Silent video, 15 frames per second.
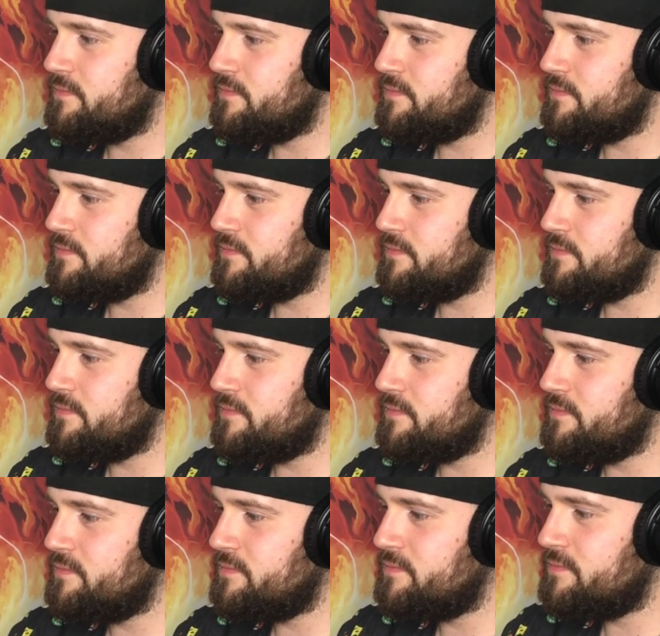
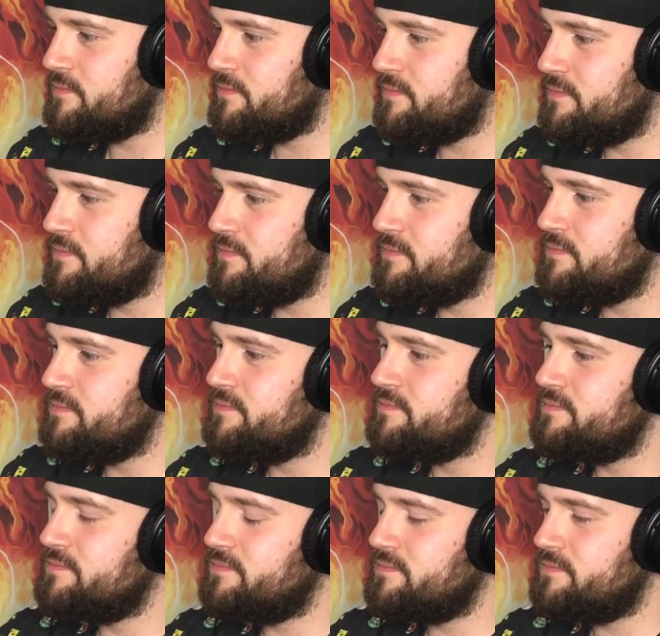
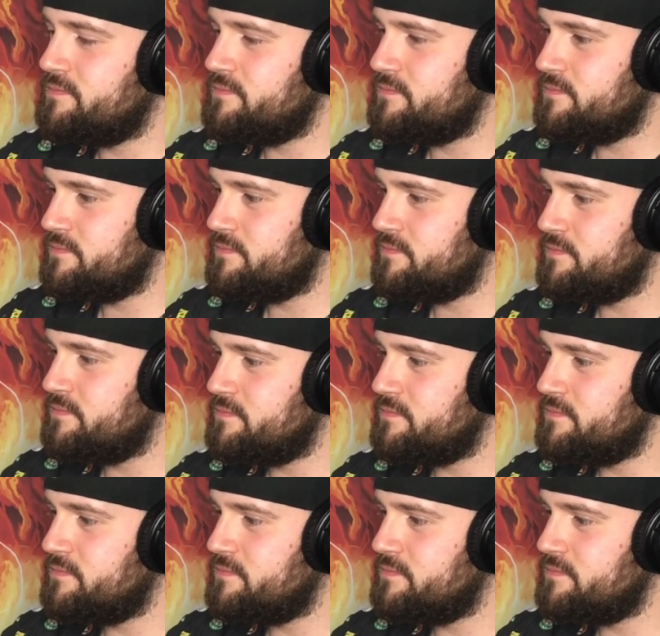(silence)